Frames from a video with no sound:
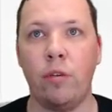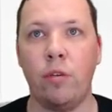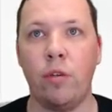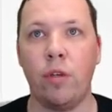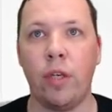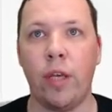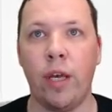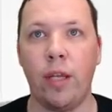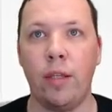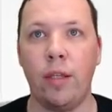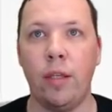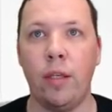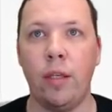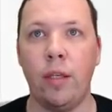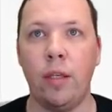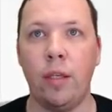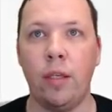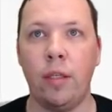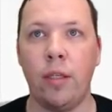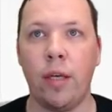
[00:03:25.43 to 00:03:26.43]
You get
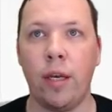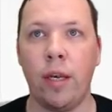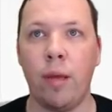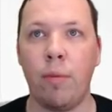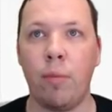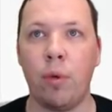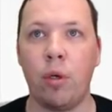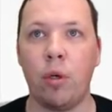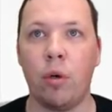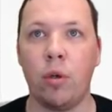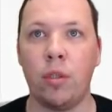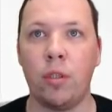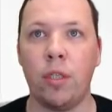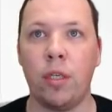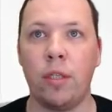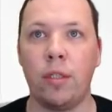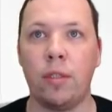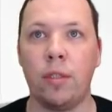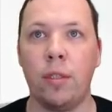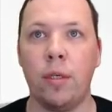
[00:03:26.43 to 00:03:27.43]
the dynamic
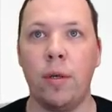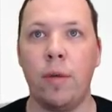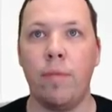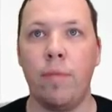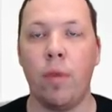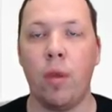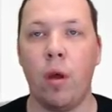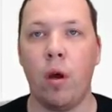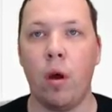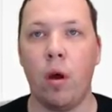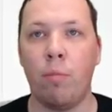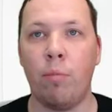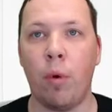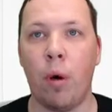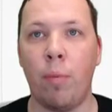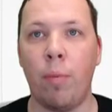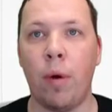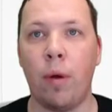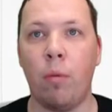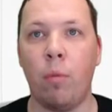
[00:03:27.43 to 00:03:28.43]
content
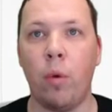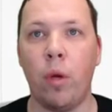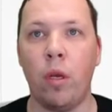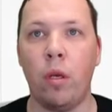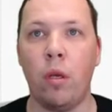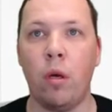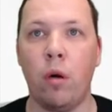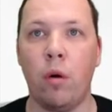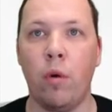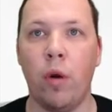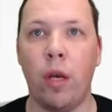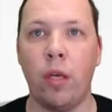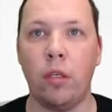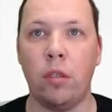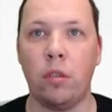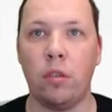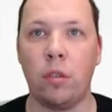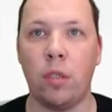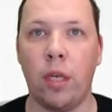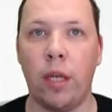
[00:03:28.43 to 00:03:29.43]
pop-out window, and
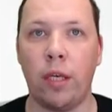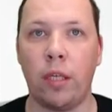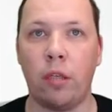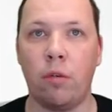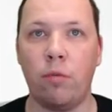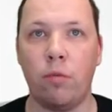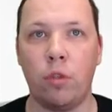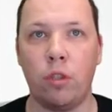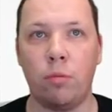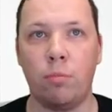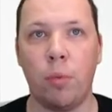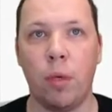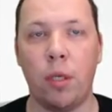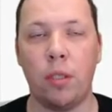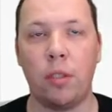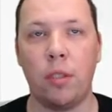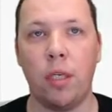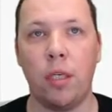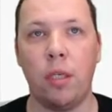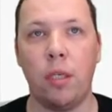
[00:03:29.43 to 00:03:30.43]
you select
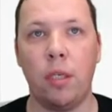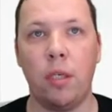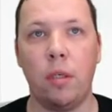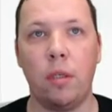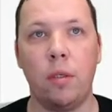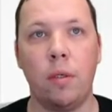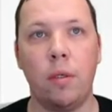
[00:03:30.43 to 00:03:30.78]
response ID.